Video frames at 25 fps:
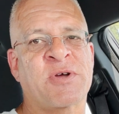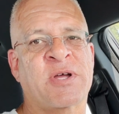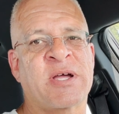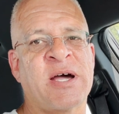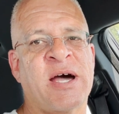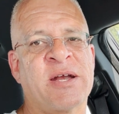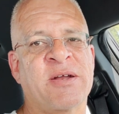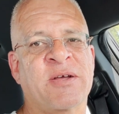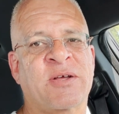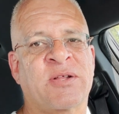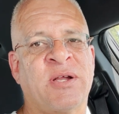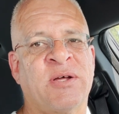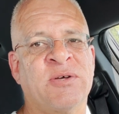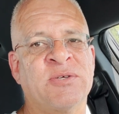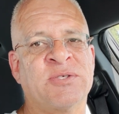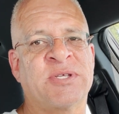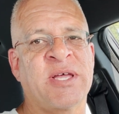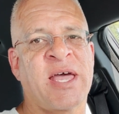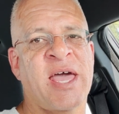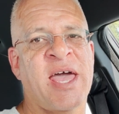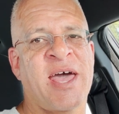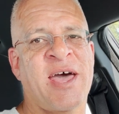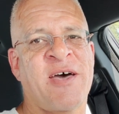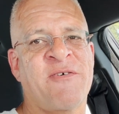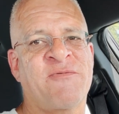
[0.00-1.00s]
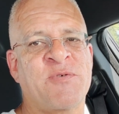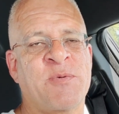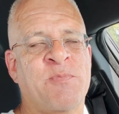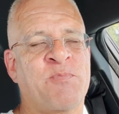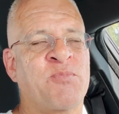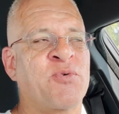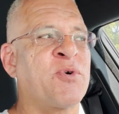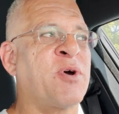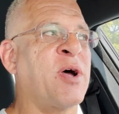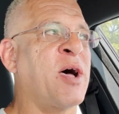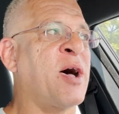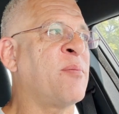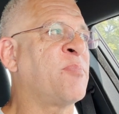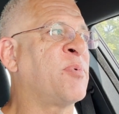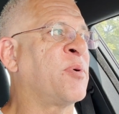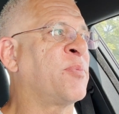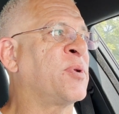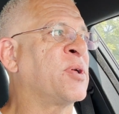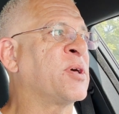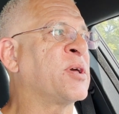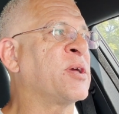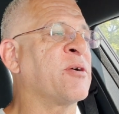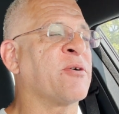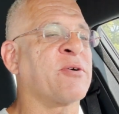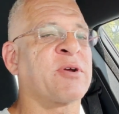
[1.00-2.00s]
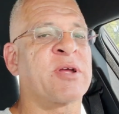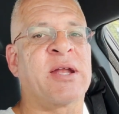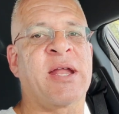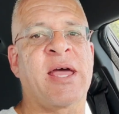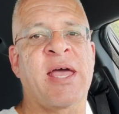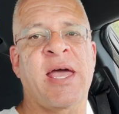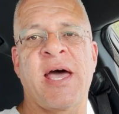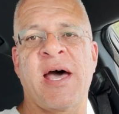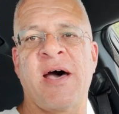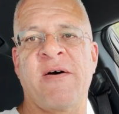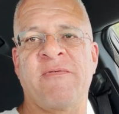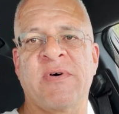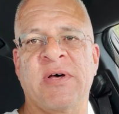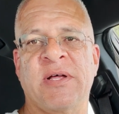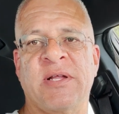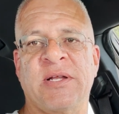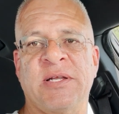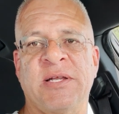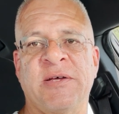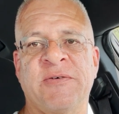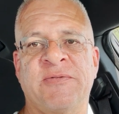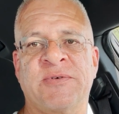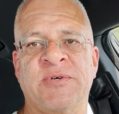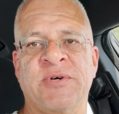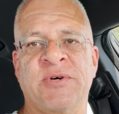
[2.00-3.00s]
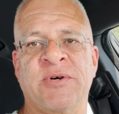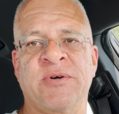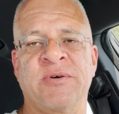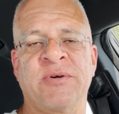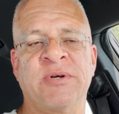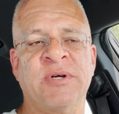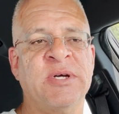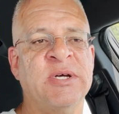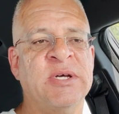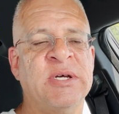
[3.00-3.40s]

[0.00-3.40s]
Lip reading: they're kind of close to half, you probably are going to have a lifter